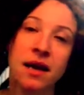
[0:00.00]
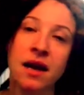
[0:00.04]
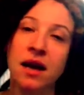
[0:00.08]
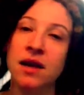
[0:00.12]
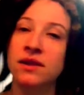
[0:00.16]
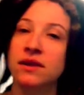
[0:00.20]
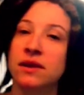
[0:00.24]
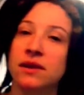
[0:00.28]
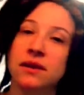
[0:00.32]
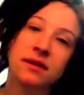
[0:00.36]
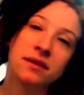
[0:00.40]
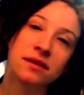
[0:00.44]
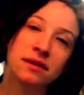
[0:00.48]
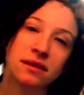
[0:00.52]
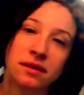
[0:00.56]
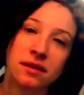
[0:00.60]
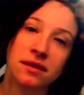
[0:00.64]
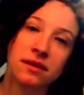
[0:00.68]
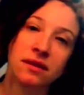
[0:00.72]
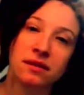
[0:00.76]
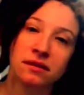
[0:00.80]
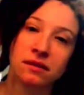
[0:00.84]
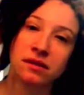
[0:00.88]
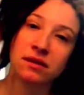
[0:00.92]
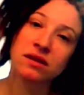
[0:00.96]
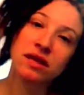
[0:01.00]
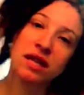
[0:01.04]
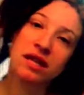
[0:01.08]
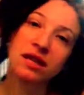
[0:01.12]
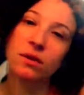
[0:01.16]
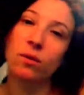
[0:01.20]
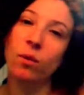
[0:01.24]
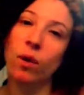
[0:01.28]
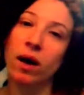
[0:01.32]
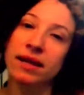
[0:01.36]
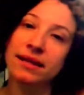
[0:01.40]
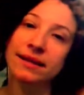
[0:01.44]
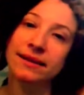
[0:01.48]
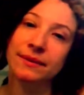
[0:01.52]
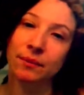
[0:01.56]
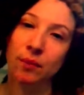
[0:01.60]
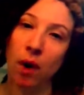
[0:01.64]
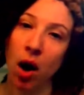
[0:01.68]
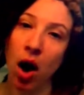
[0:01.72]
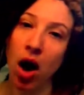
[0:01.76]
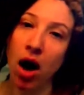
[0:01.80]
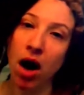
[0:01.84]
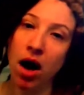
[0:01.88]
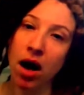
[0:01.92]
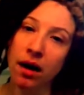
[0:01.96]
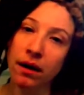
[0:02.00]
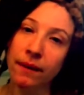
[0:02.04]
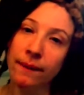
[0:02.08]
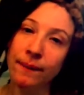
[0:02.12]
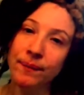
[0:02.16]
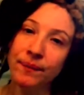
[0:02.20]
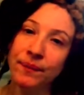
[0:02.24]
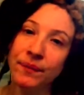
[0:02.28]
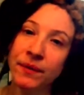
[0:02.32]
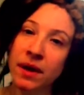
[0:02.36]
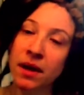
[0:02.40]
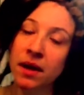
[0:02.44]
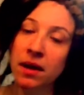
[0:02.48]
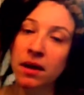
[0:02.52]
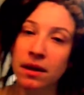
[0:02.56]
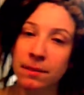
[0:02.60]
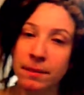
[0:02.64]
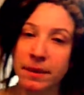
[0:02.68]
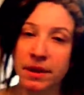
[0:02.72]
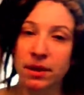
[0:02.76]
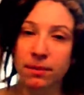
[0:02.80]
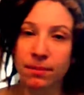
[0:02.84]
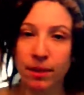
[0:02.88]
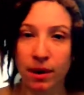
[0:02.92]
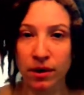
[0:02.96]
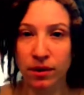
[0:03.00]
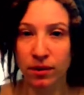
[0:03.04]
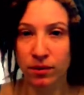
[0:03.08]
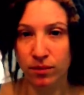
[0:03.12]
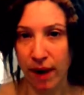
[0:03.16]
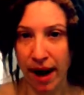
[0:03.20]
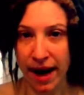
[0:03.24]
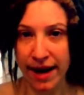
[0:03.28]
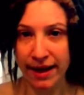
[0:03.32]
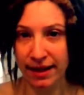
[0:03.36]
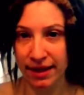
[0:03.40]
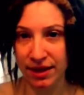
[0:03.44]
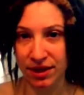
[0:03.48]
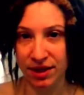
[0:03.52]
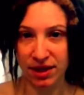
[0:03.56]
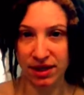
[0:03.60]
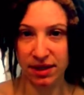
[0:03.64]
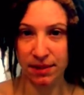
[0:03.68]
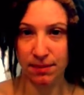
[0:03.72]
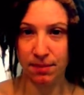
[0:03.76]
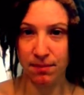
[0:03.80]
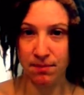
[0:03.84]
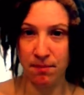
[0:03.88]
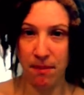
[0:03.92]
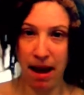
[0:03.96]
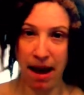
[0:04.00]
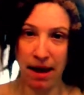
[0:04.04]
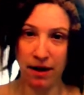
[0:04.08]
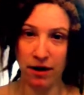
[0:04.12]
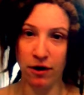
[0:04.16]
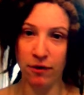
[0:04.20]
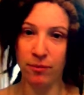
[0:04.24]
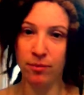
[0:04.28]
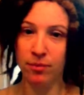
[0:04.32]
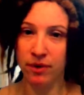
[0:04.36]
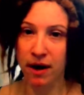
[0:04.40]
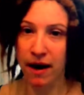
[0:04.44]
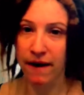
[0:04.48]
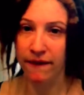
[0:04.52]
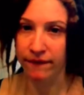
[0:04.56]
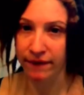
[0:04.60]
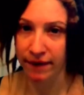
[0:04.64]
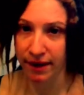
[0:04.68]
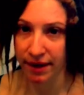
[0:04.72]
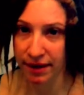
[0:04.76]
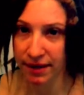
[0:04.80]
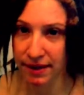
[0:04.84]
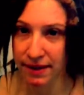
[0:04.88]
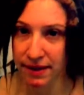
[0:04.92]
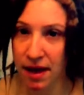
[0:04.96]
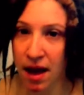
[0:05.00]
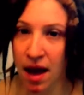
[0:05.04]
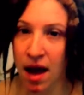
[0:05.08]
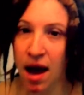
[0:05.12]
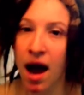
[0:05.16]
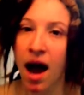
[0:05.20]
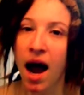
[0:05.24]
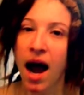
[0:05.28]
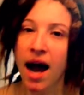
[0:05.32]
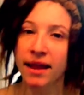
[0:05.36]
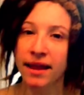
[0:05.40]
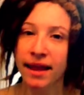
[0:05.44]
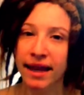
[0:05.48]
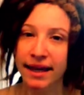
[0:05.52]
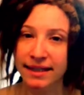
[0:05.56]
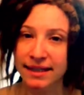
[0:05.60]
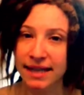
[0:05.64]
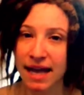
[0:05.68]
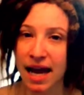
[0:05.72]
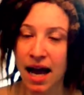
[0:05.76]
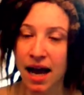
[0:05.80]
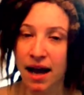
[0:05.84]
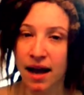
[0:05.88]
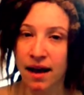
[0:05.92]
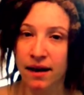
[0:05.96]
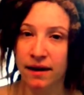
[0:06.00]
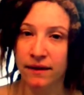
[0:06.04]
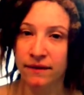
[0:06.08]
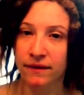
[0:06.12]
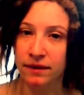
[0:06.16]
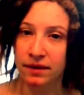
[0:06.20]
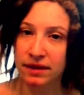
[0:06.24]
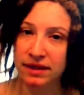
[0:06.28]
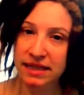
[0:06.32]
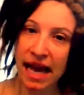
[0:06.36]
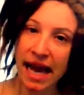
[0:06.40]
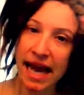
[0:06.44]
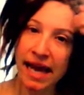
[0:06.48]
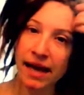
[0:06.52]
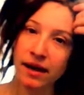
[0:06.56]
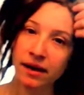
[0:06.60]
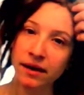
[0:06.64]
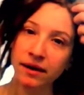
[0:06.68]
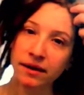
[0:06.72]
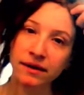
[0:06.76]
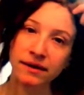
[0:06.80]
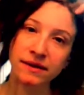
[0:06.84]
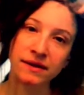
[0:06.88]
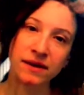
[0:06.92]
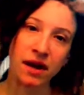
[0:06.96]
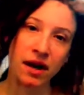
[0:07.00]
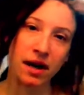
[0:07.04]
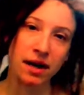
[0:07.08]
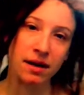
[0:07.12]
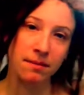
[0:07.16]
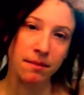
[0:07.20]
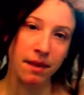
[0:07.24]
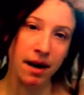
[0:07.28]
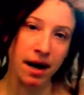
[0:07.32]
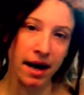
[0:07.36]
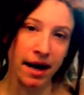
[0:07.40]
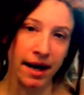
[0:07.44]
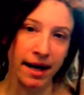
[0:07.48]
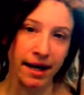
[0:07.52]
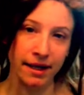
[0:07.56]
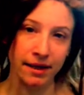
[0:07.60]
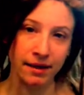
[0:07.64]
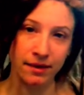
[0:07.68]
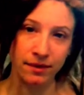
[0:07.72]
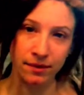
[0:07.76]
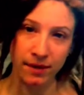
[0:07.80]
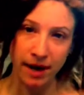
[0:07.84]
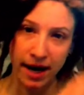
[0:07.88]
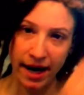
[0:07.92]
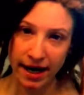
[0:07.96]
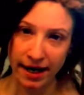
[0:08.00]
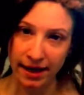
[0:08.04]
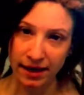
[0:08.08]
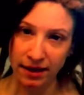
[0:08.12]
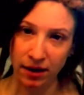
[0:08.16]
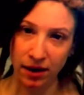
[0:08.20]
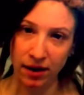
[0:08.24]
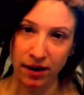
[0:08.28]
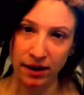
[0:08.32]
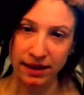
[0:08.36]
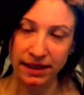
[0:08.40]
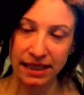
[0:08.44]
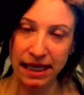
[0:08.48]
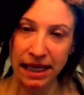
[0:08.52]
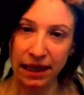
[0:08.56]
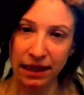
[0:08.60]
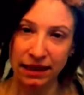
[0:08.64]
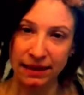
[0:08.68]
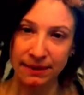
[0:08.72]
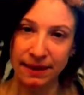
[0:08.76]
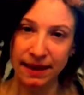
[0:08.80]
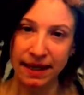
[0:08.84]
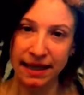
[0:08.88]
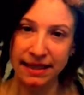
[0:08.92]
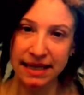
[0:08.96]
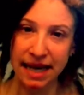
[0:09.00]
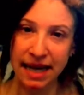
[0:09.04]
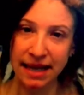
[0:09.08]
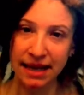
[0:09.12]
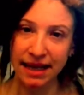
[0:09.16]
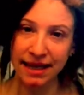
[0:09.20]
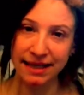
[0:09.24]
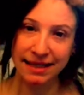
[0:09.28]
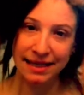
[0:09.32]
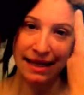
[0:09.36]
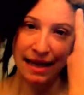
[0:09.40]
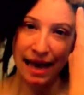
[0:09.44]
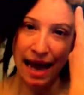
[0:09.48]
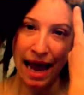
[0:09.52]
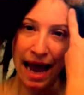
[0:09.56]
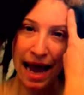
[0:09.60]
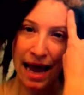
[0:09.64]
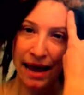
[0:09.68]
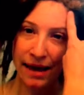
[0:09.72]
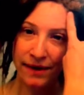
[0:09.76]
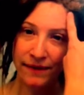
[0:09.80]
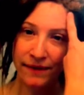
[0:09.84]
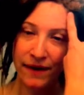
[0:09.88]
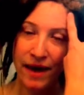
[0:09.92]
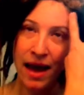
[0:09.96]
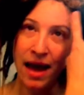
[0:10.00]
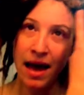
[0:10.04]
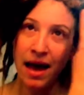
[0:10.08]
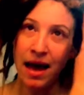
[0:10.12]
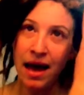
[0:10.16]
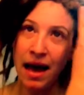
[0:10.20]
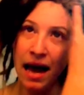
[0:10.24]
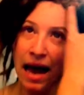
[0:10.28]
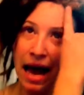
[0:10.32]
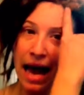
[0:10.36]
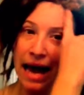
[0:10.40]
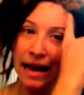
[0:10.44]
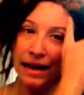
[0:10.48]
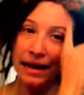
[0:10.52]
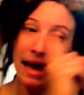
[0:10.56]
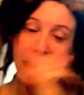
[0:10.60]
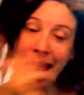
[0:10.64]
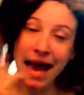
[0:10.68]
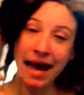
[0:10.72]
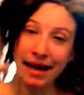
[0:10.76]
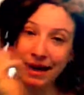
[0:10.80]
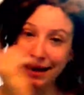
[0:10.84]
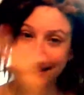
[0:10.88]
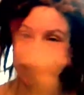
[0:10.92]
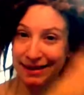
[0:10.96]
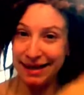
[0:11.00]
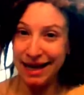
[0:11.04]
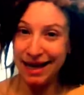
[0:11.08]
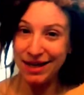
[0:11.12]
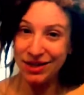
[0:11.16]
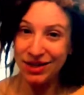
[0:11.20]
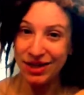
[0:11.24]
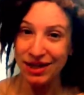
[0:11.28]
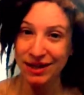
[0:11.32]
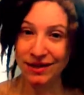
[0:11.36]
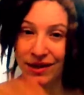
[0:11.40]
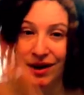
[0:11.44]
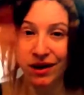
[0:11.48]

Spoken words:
So neither one's wrong. I mean, they're both right. It's just a matter of preference. I like to have tails on mine, right, long tails, because I like to add extensions.